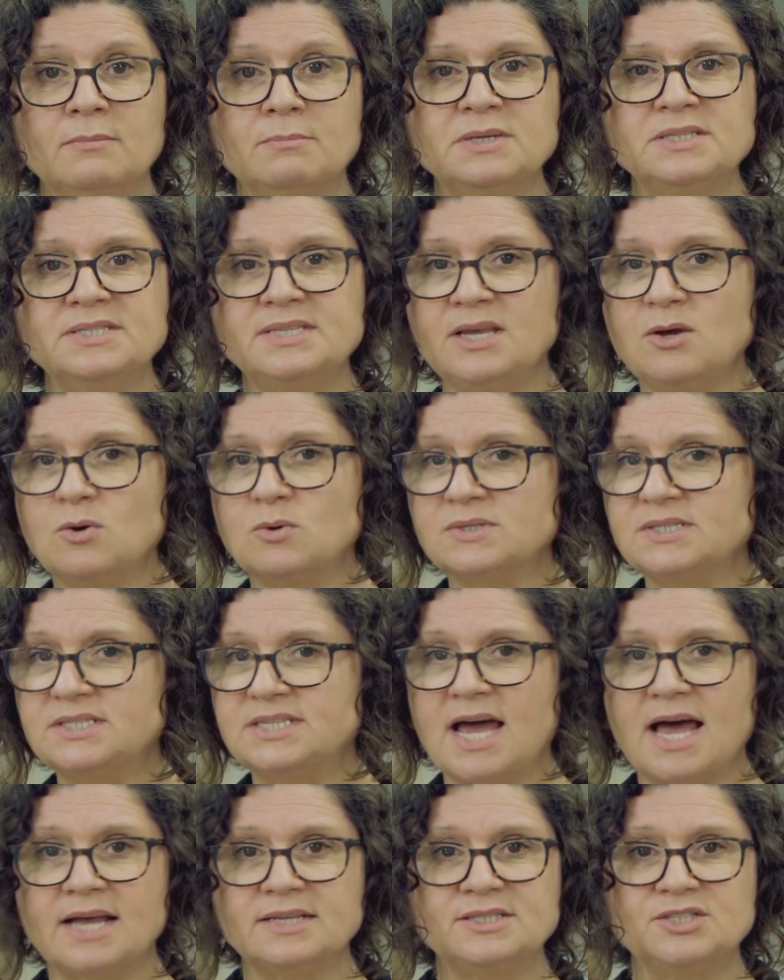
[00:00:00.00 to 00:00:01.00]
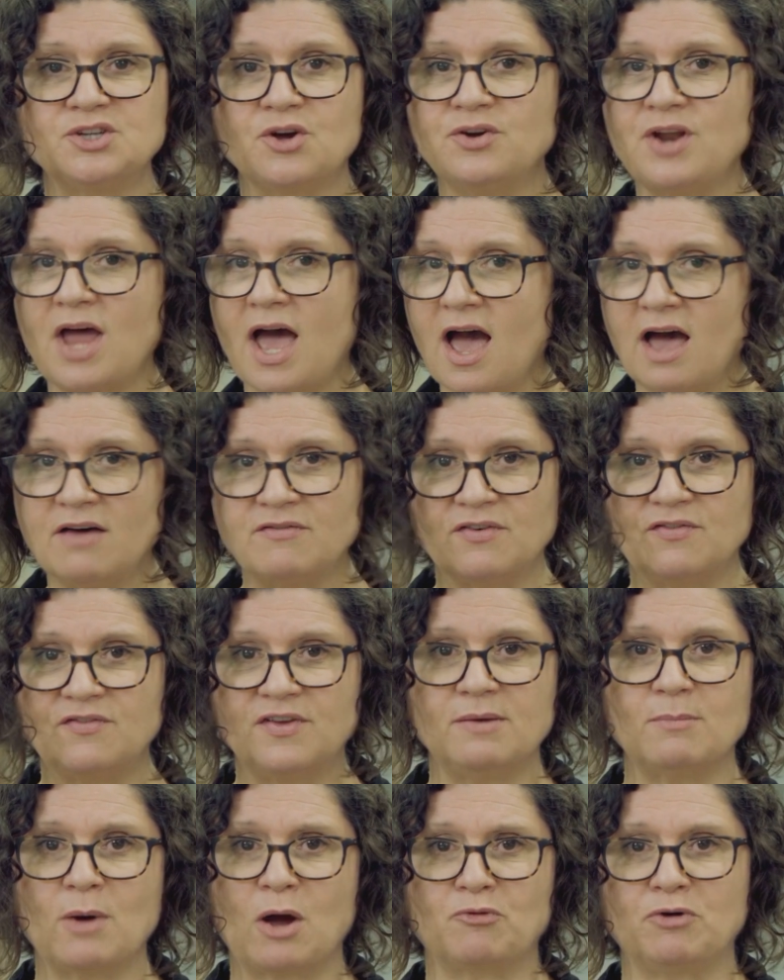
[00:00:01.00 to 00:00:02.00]
But seahorse dads don't have a
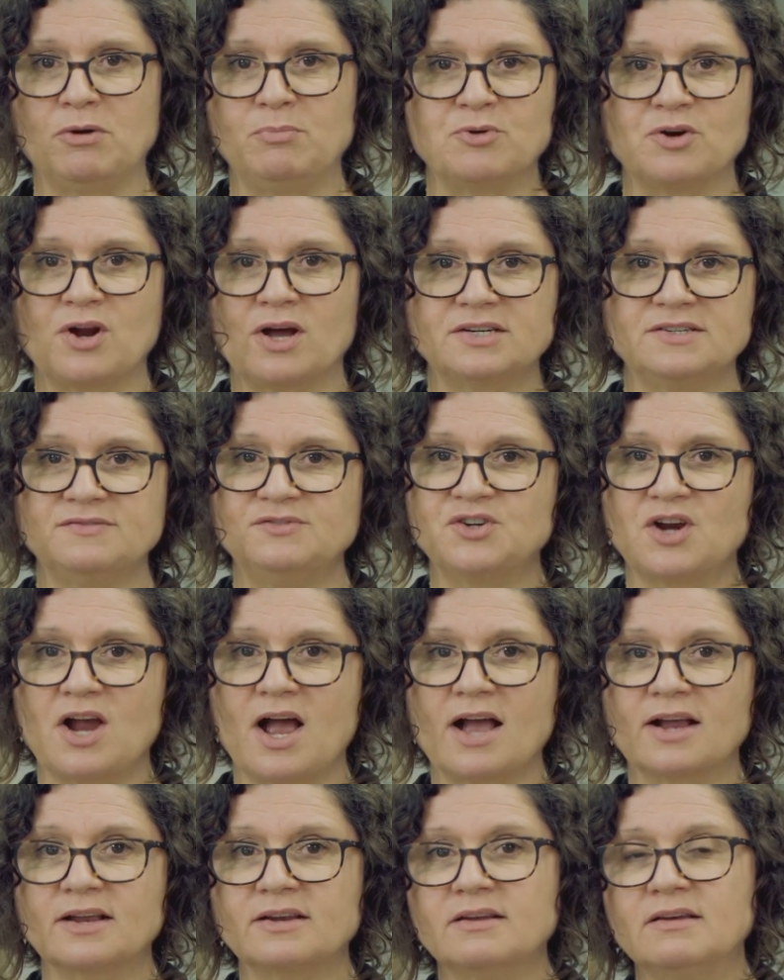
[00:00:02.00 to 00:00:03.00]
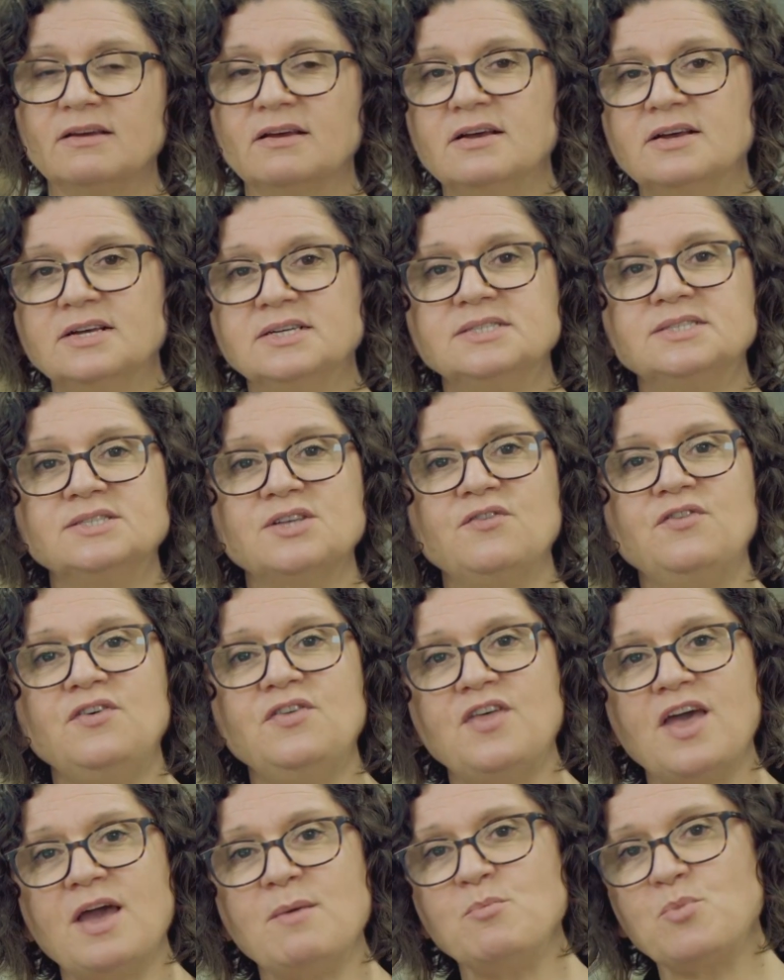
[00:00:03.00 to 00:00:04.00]
female reproductive tract. So for
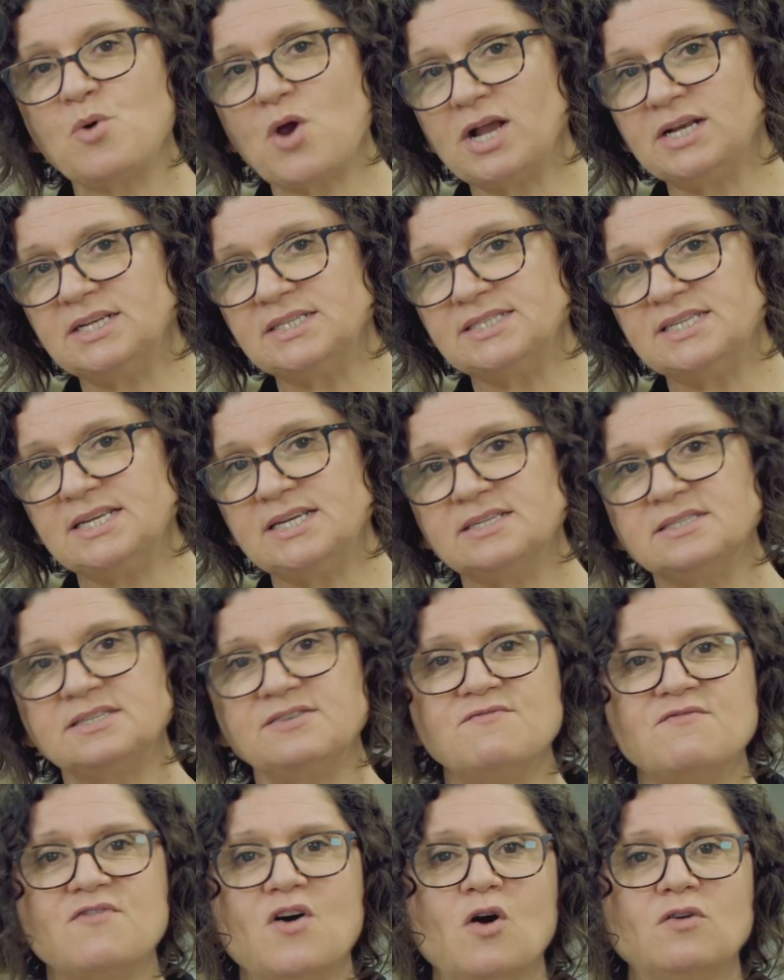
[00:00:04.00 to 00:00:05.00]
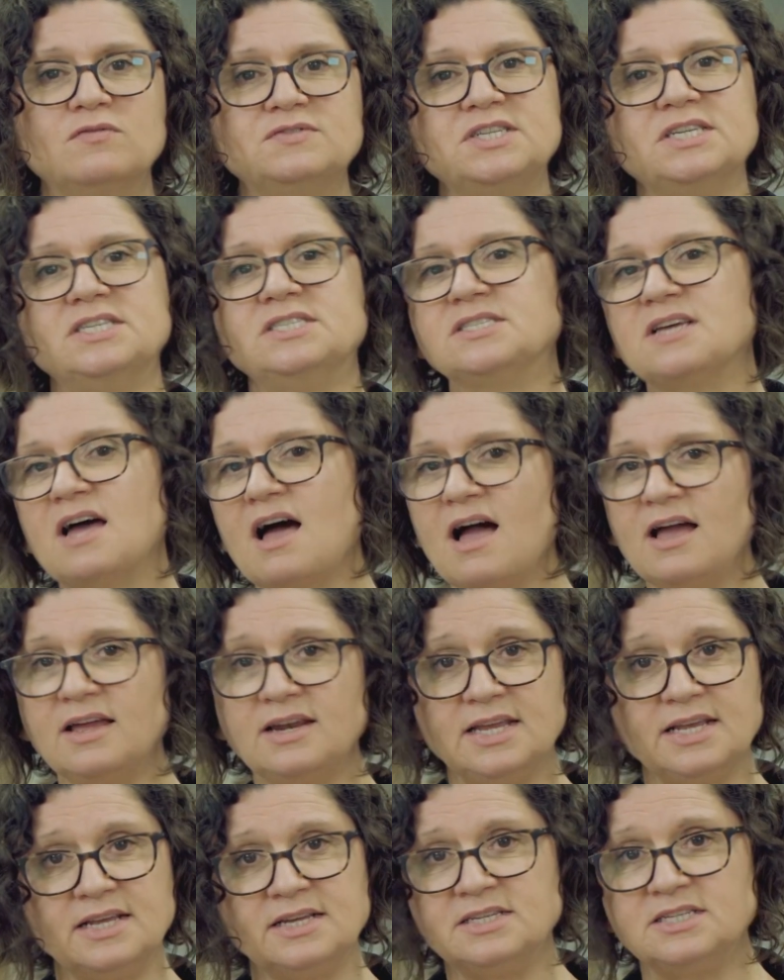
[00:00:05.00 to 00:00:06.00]
them, pregnancy has evolved
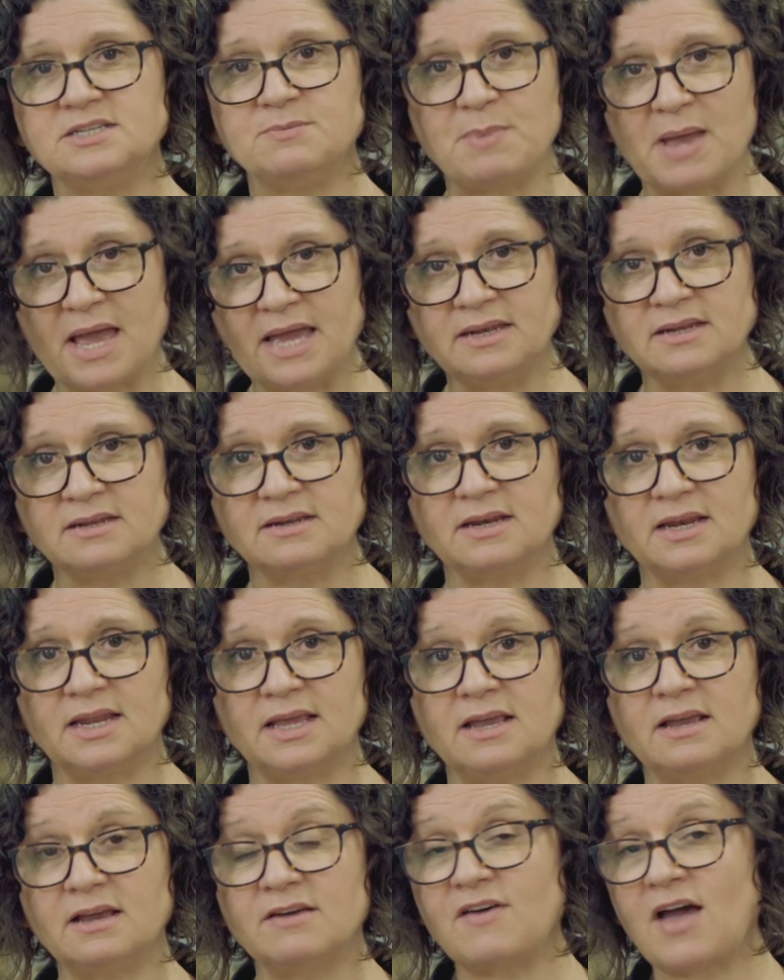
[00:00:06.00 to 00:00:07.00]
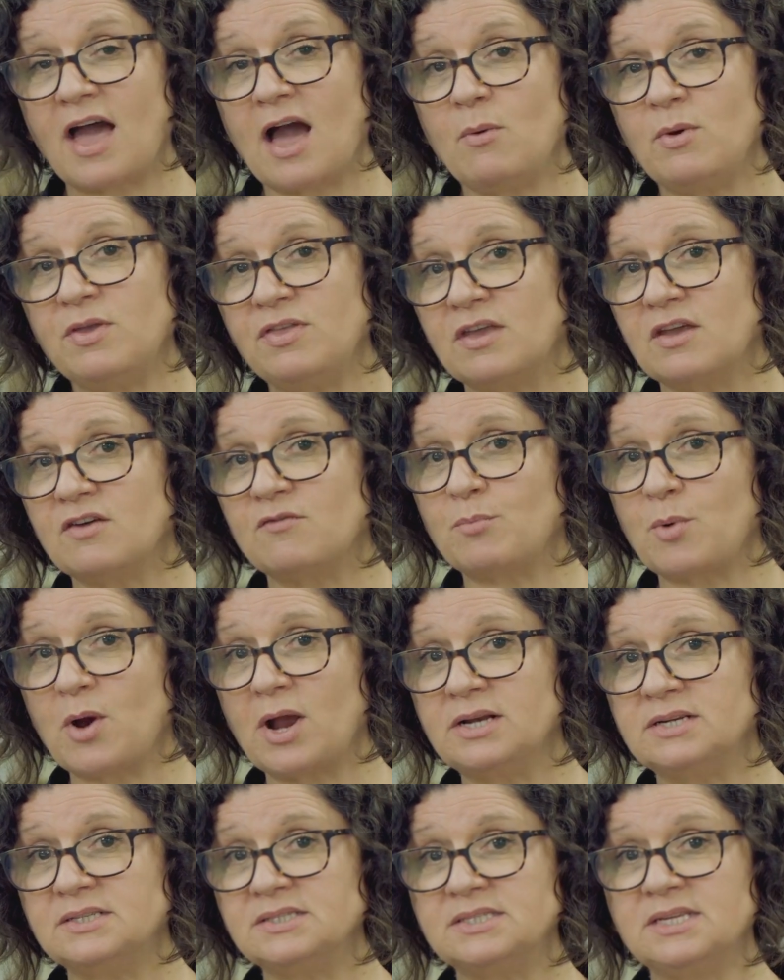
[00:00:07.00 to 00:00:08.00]
entirely independently of how we think of
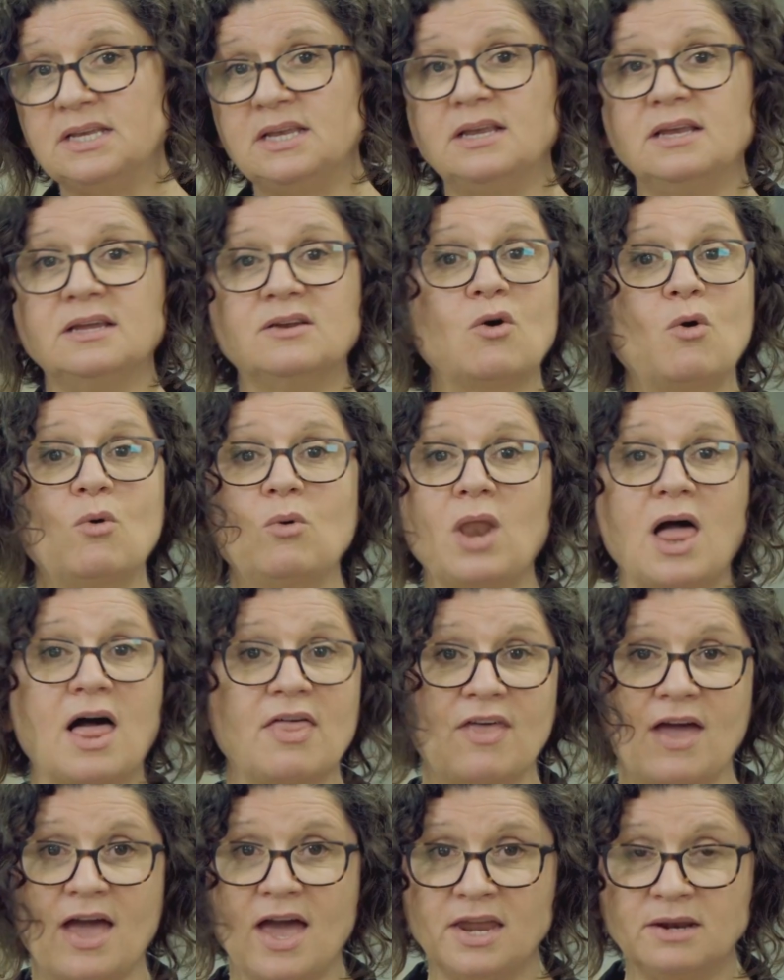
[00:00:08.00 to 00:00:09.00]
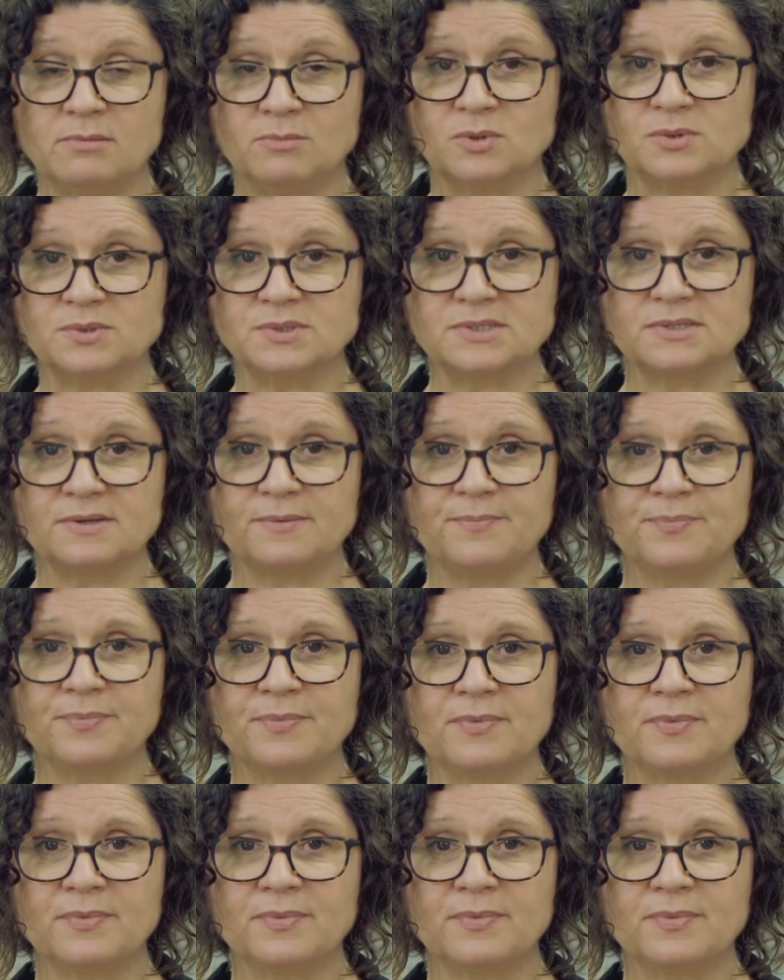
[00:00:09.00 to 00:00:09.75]
pregnancy in all other animals.